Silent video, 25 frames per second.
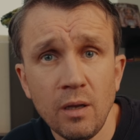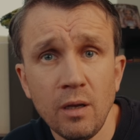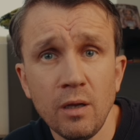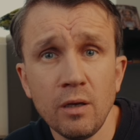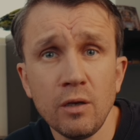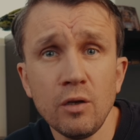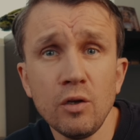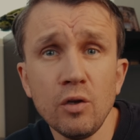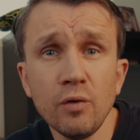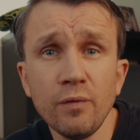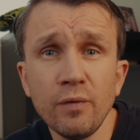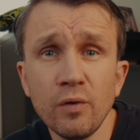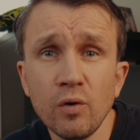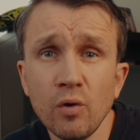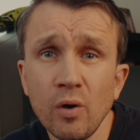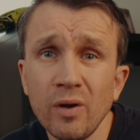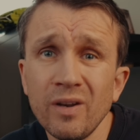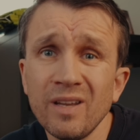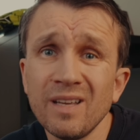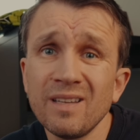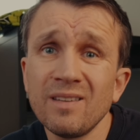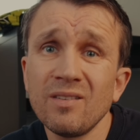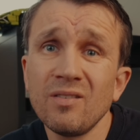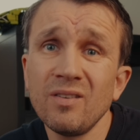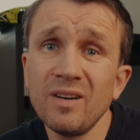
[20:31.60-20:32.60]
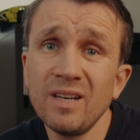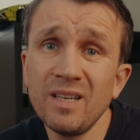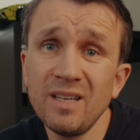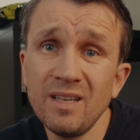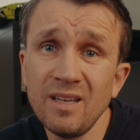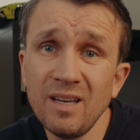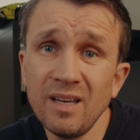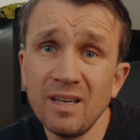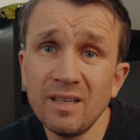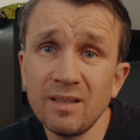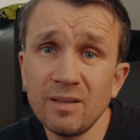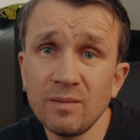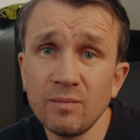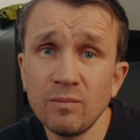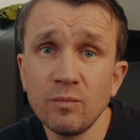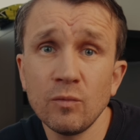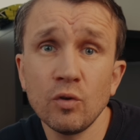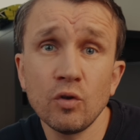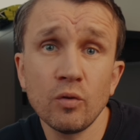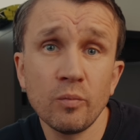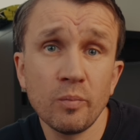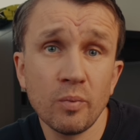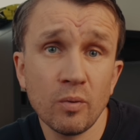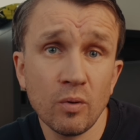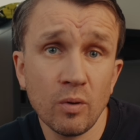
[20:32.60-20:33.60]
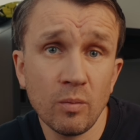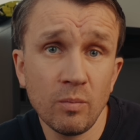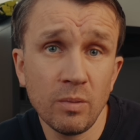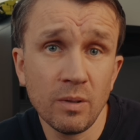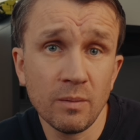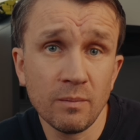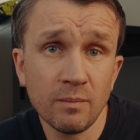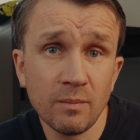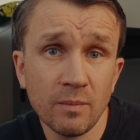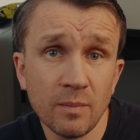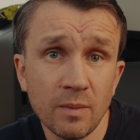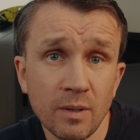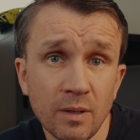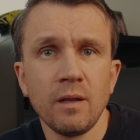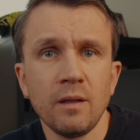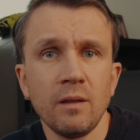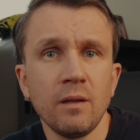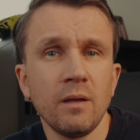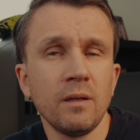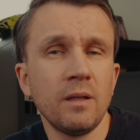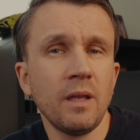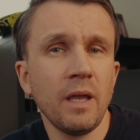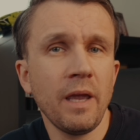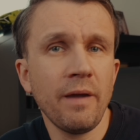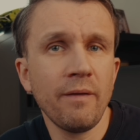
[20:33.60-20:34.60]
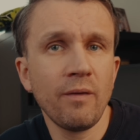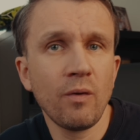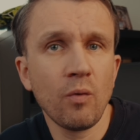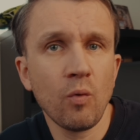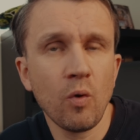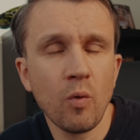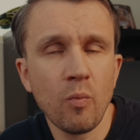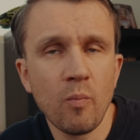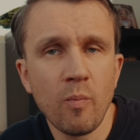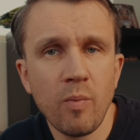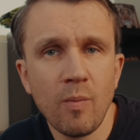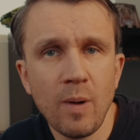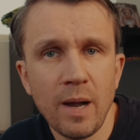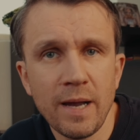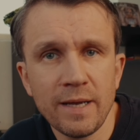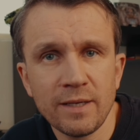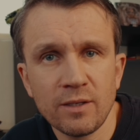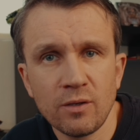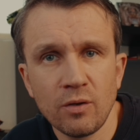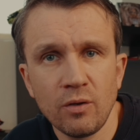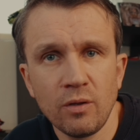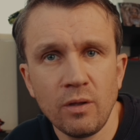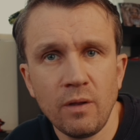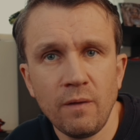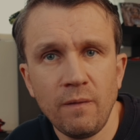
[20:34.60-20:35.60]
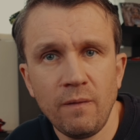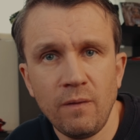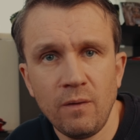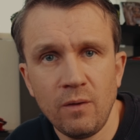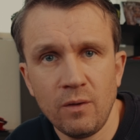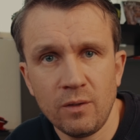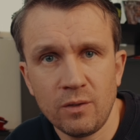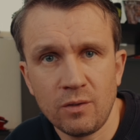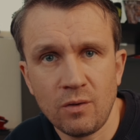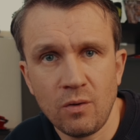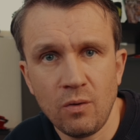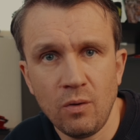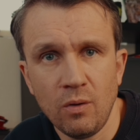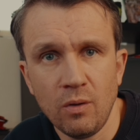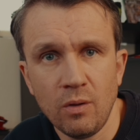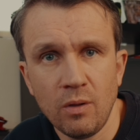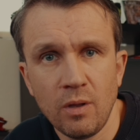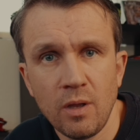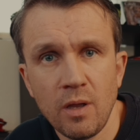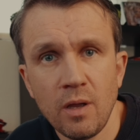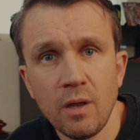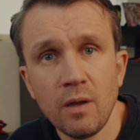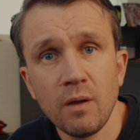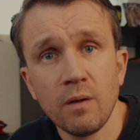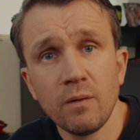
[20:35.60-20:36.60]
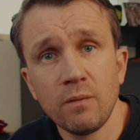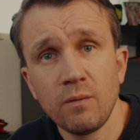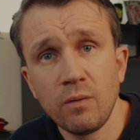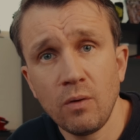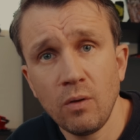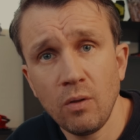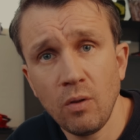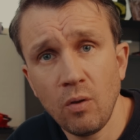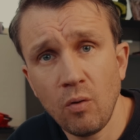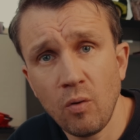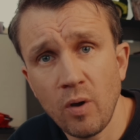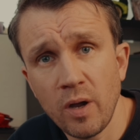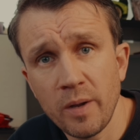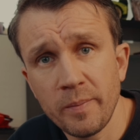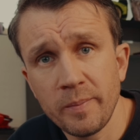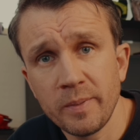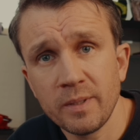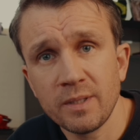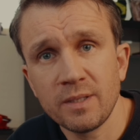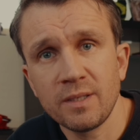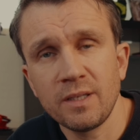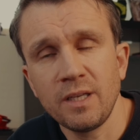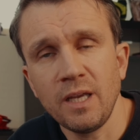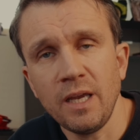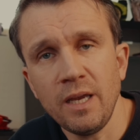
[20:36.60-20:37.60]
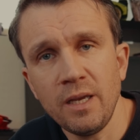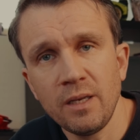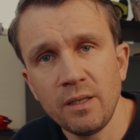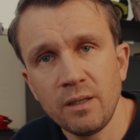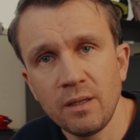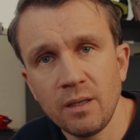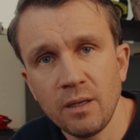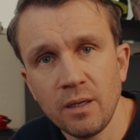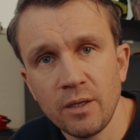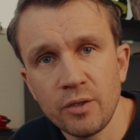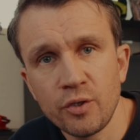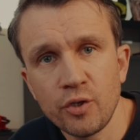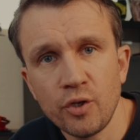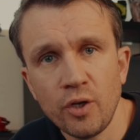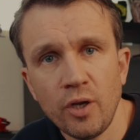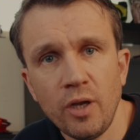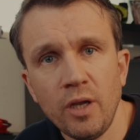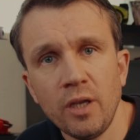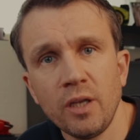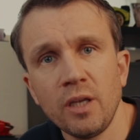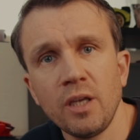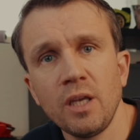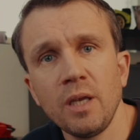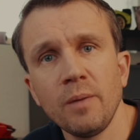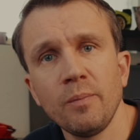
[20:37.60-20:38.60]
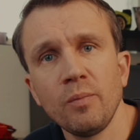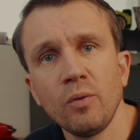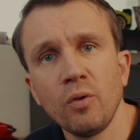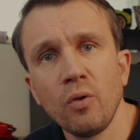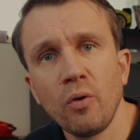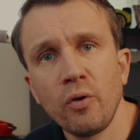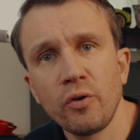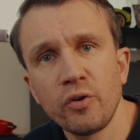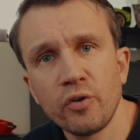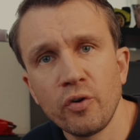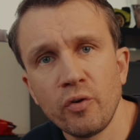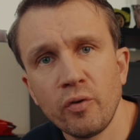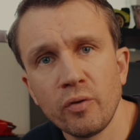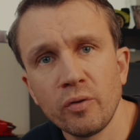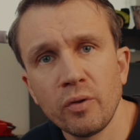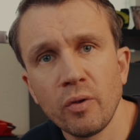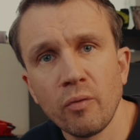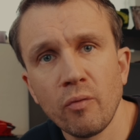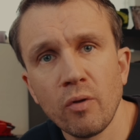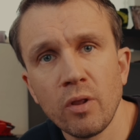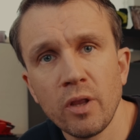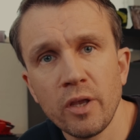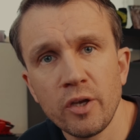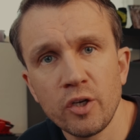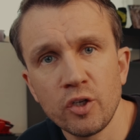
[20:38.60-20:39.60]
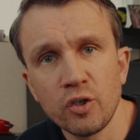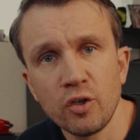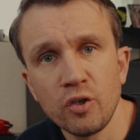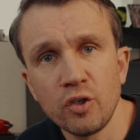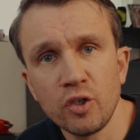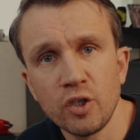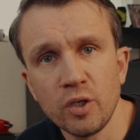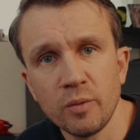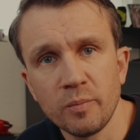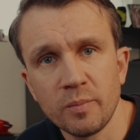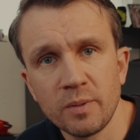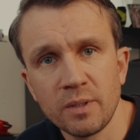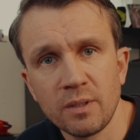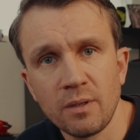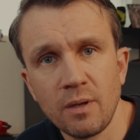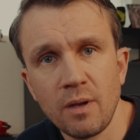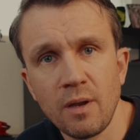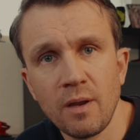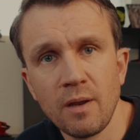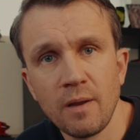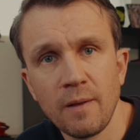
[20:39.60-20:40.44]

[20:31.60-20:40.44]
And if you are not ready yet, no problem. Not everyone buys on the first call. Follow up, stay in touch, and keep nurturing the relationships.